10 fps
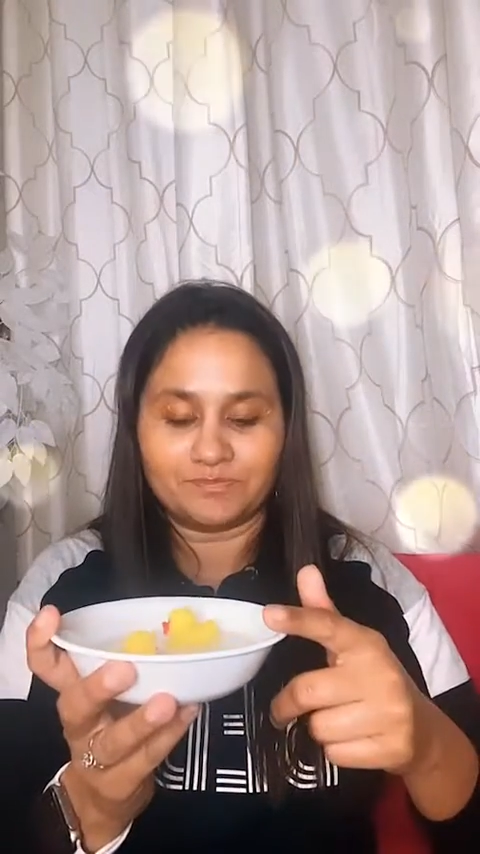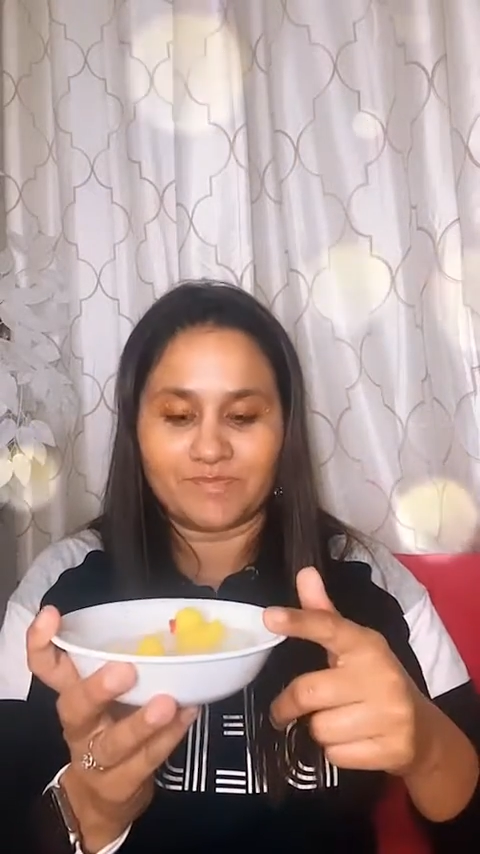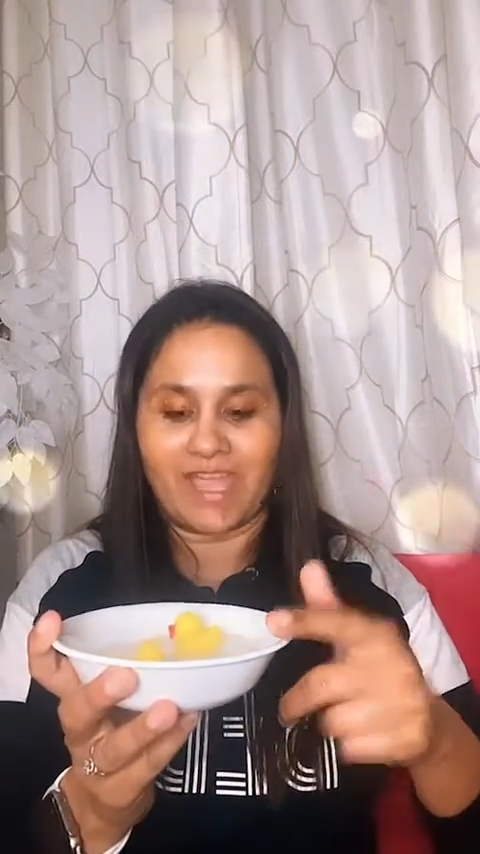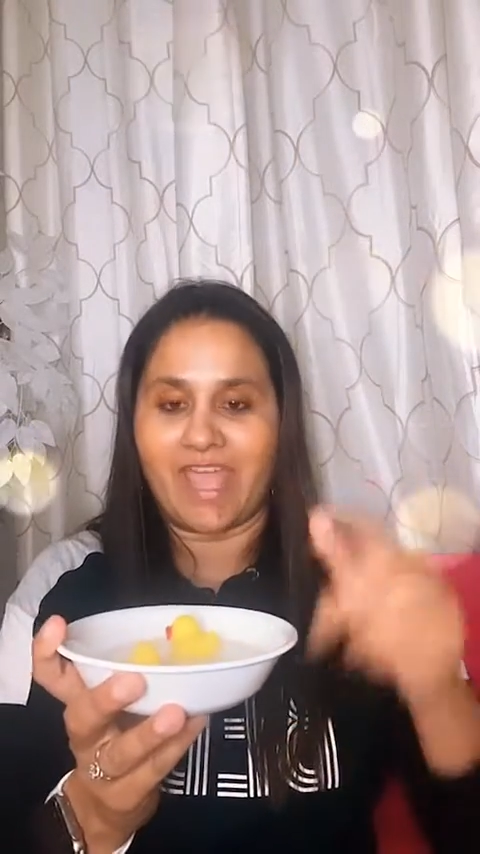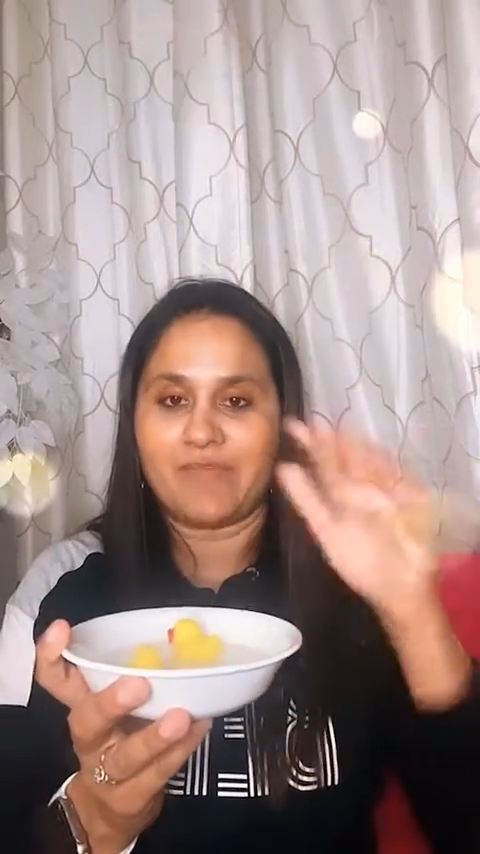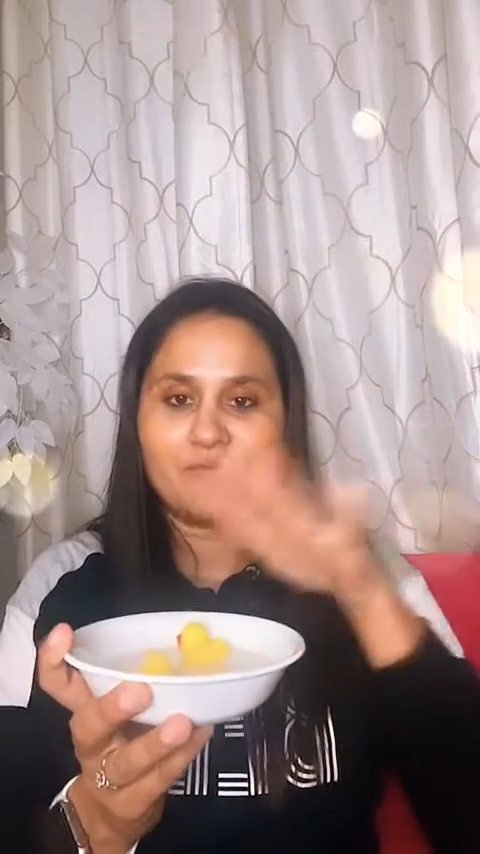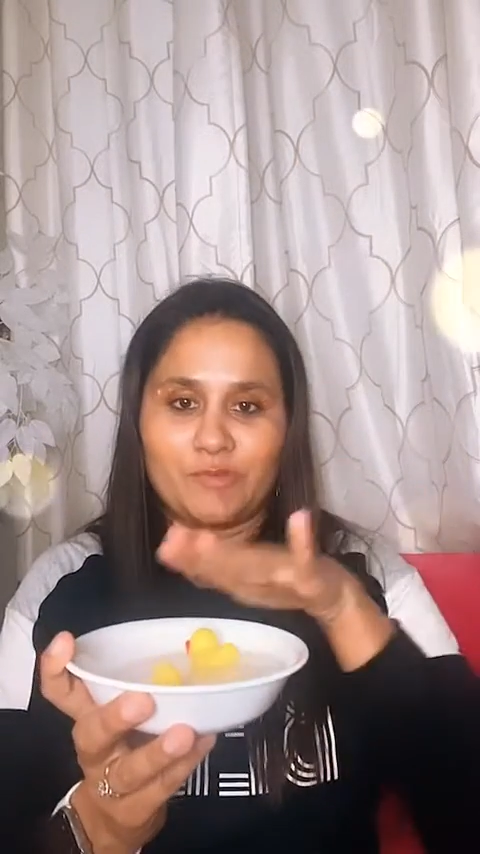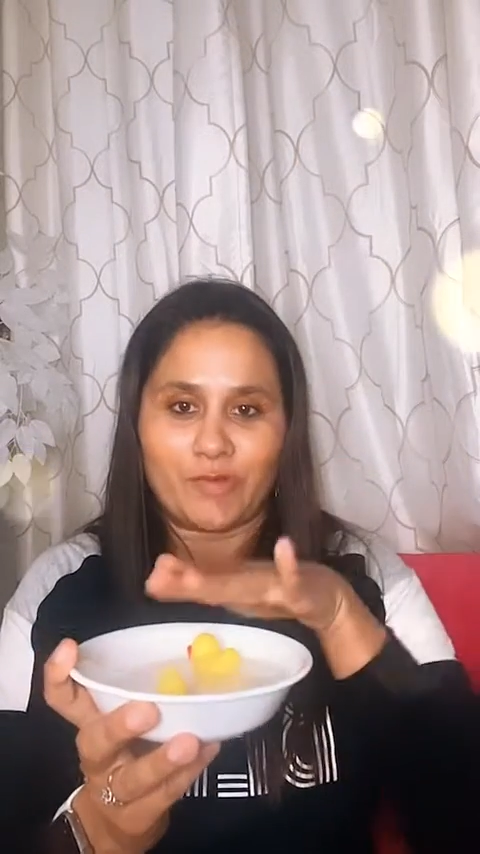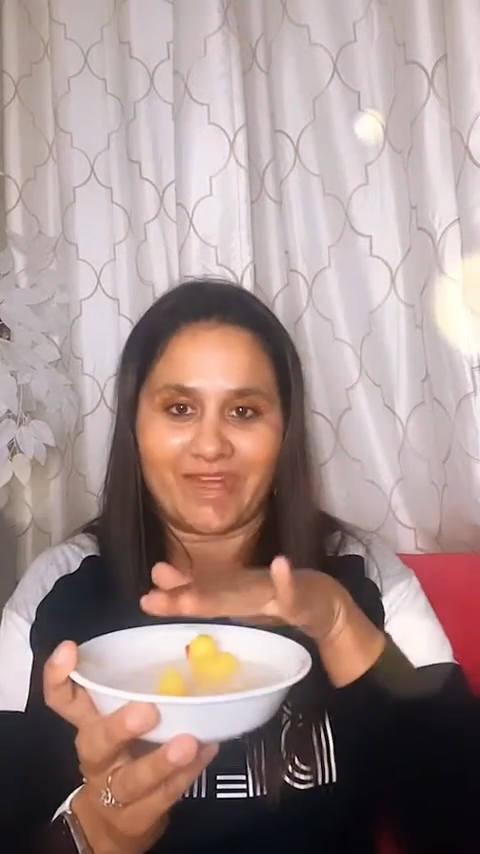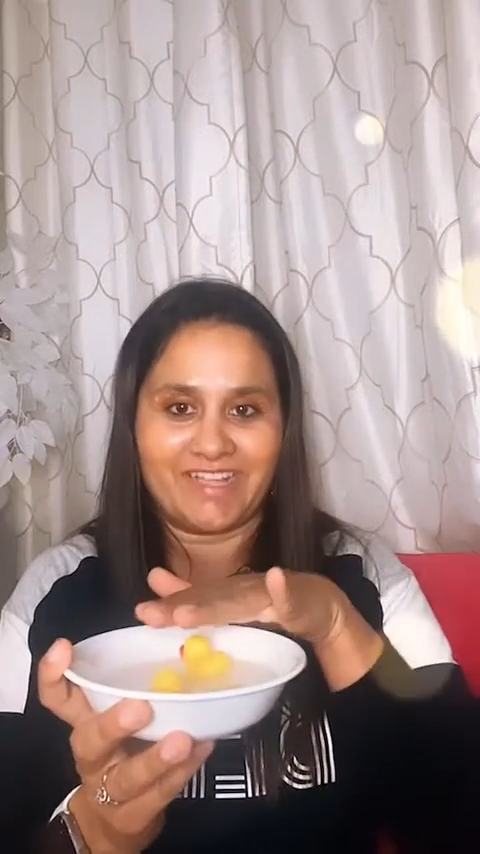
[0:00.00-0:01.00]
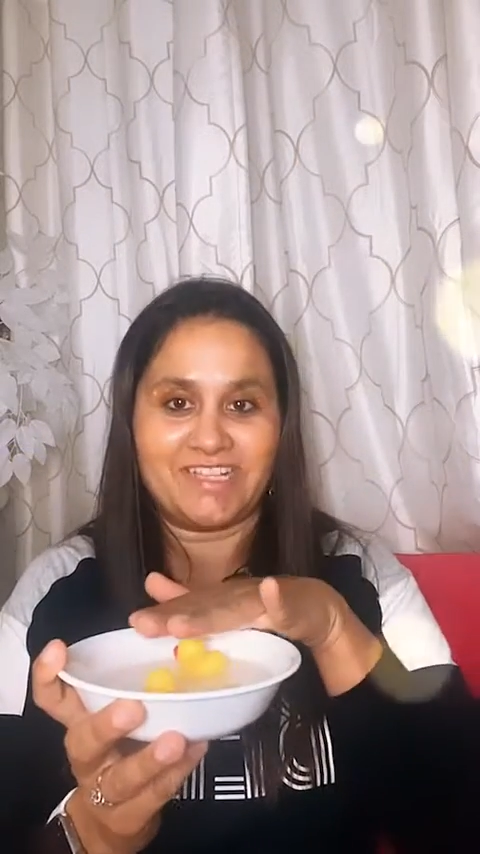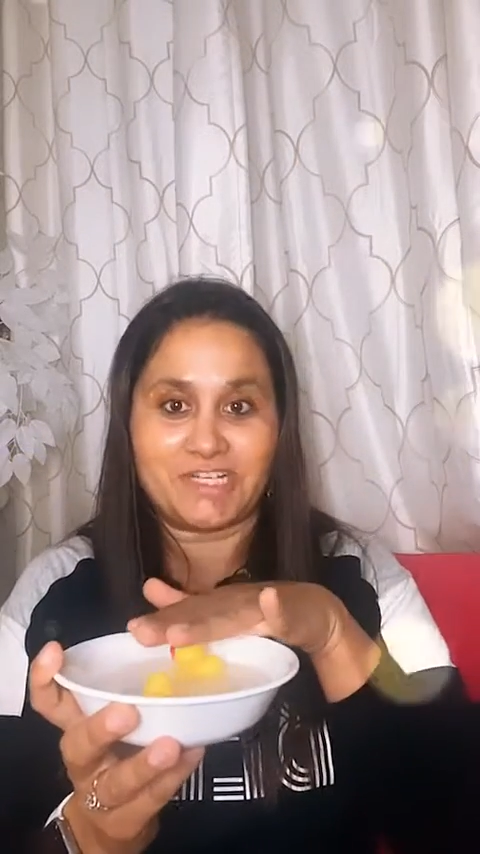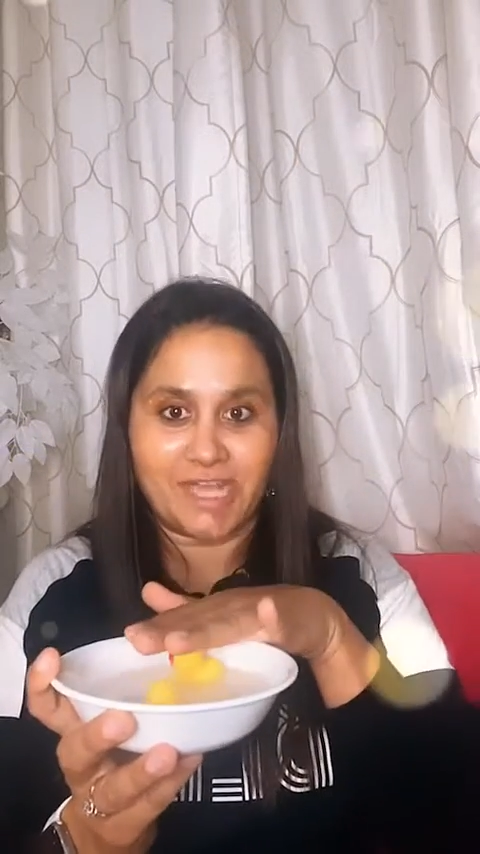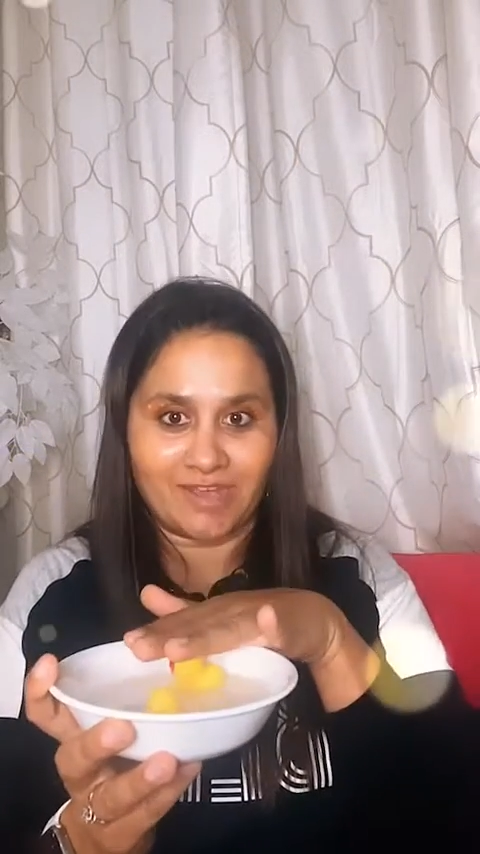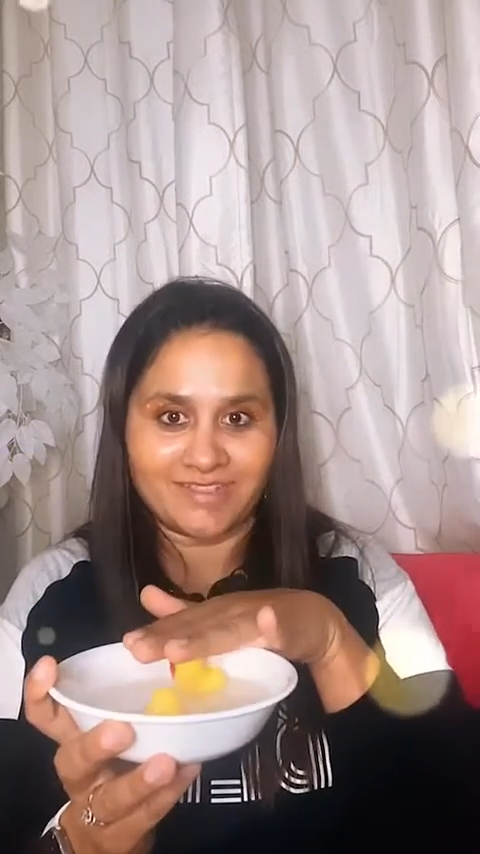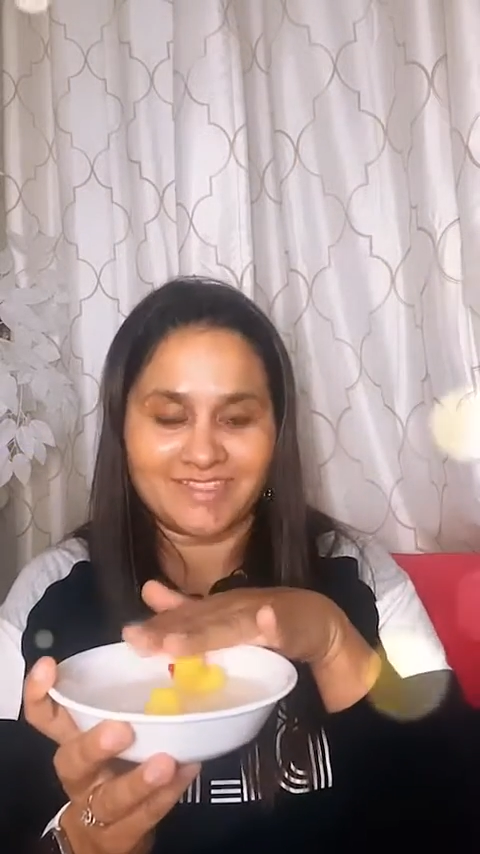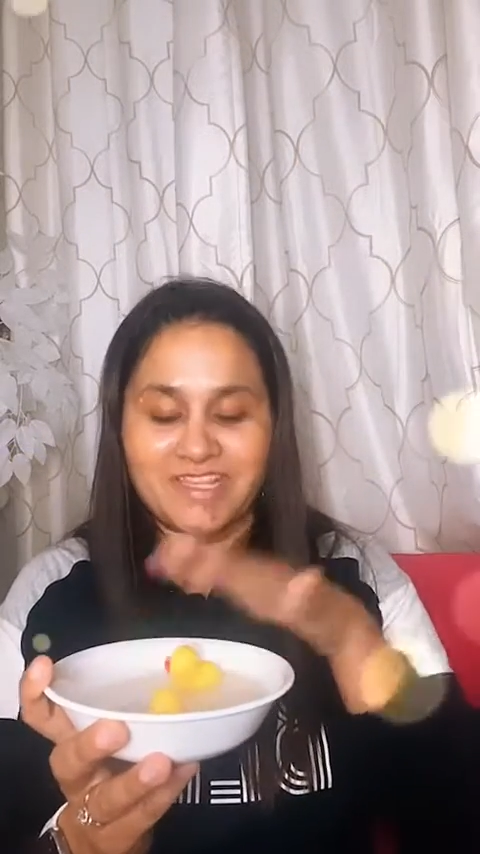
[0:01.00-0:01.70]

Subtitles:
I am providing the ducks,